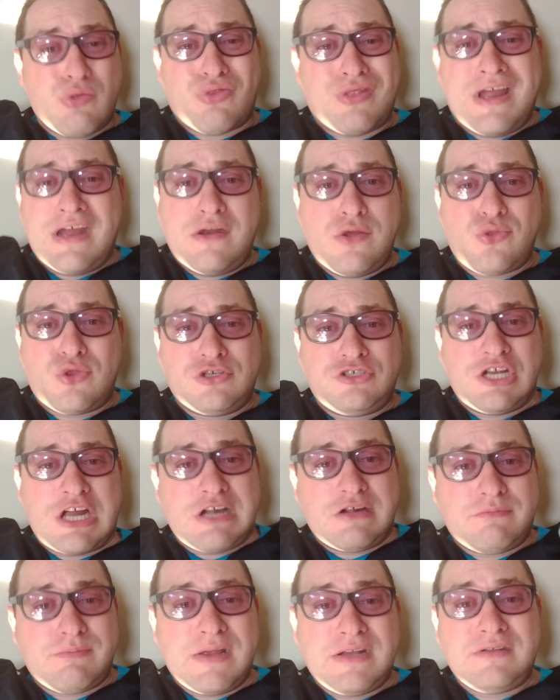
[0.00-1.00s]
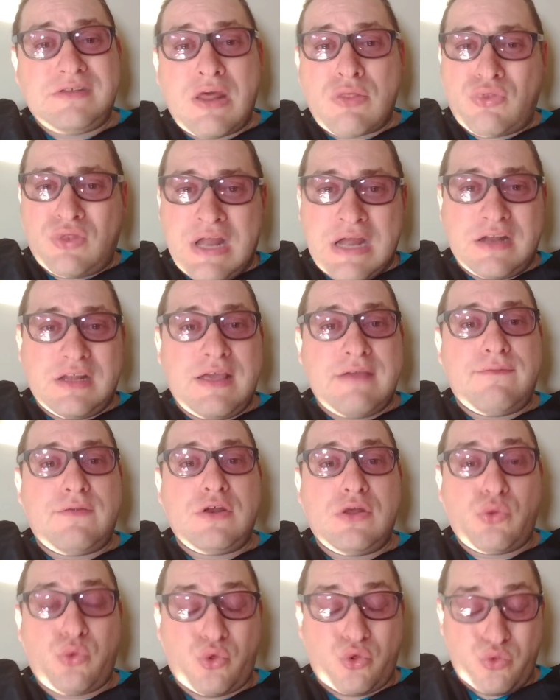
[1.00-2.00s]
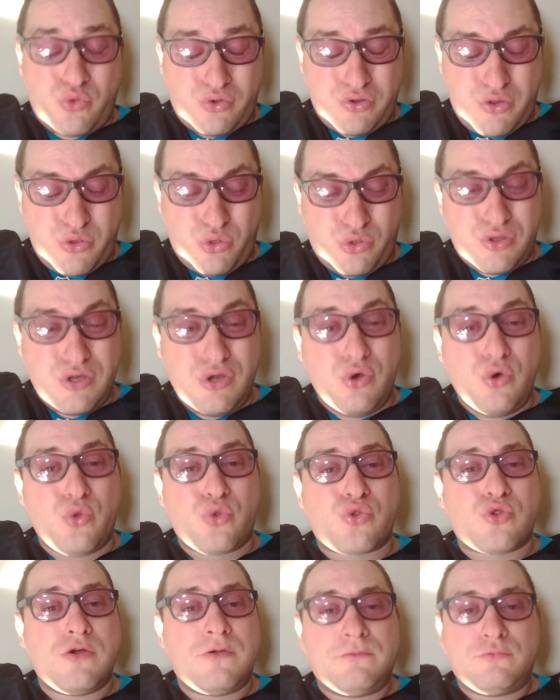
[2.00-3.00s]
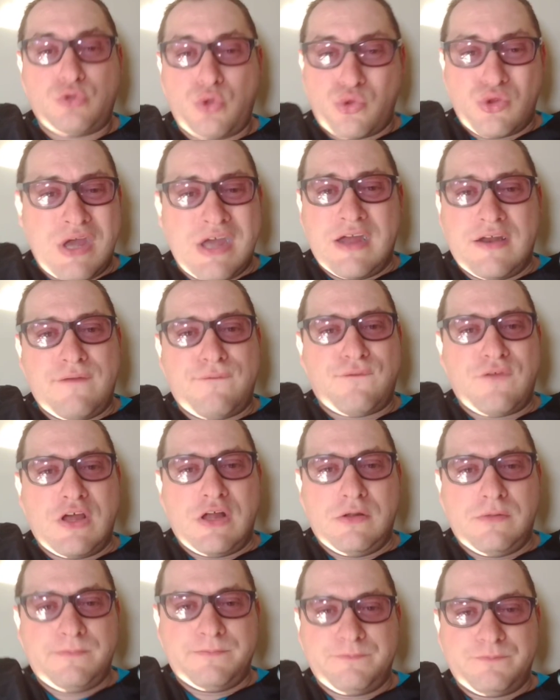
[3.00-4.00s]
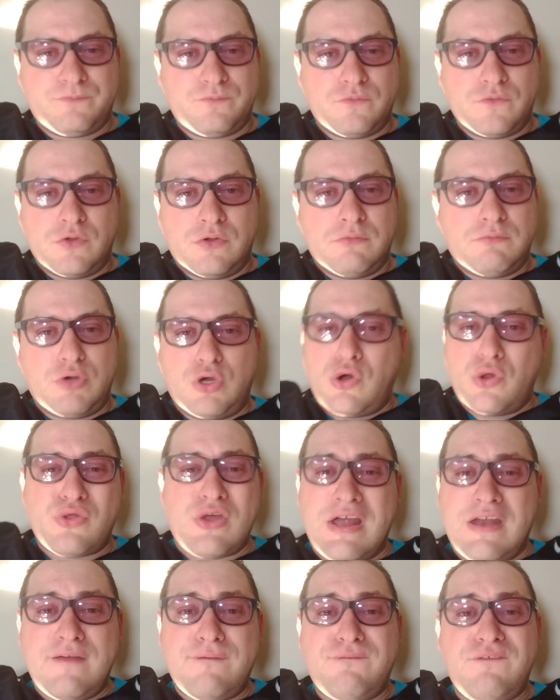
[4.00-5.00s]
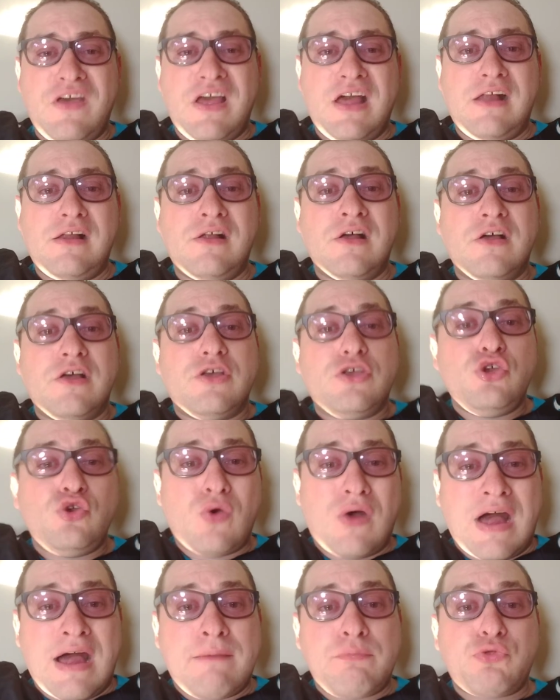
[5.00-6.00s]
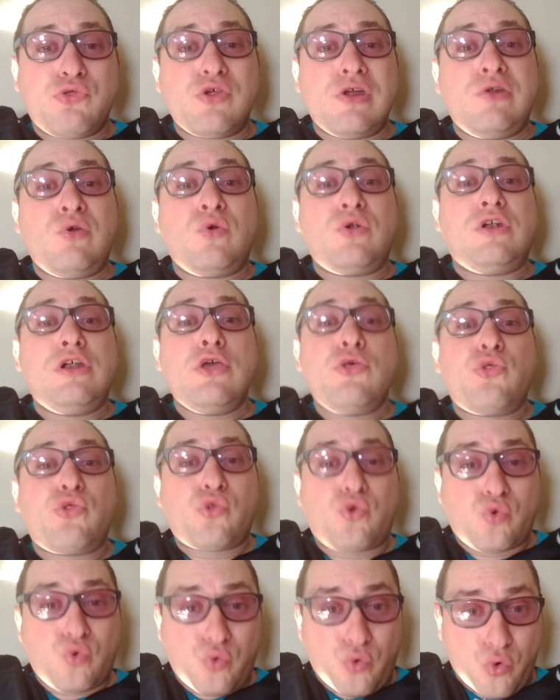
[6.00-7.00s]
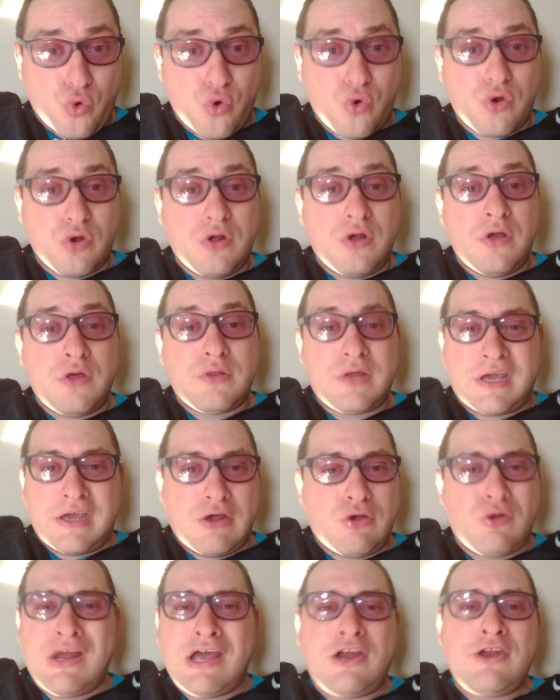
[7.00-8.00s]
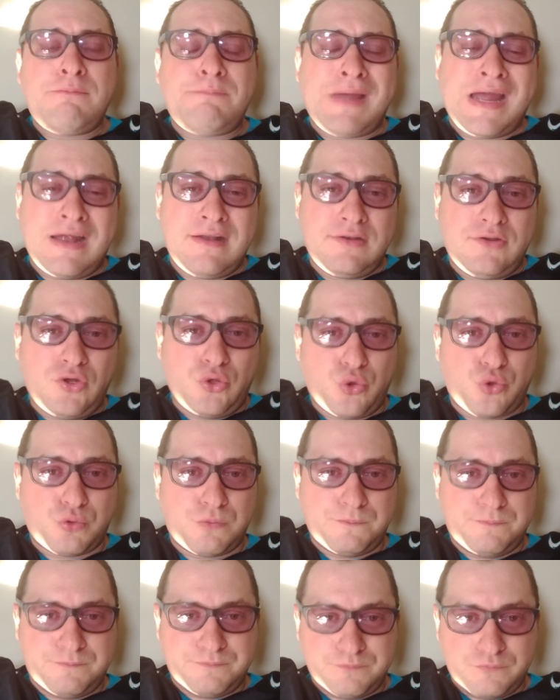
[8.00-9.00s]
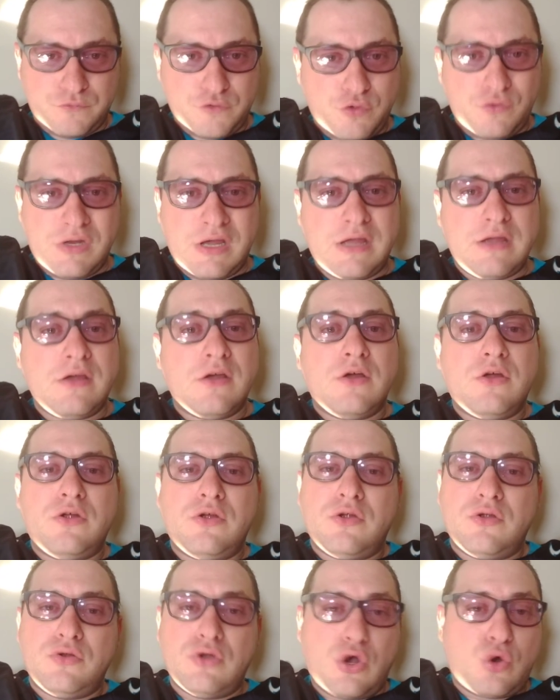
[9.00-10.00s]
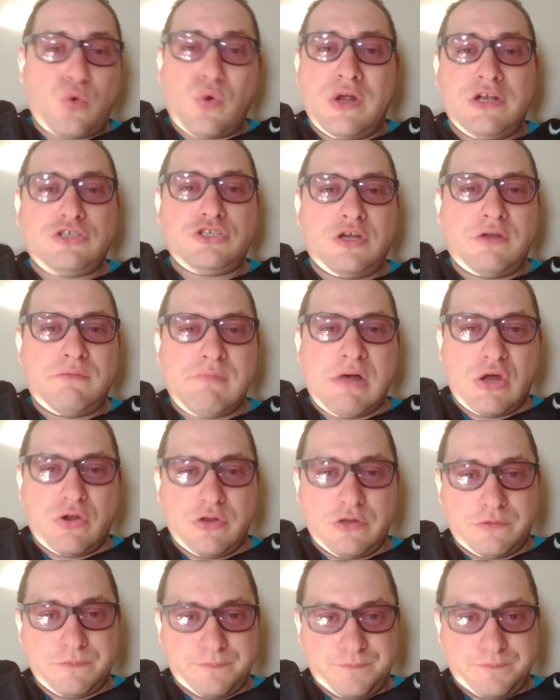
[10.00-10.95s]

ladies and gentlemen, does not give an excuse to the NFL. Because NFL, you absolutely screw the Carolina Panthers today. No question about it.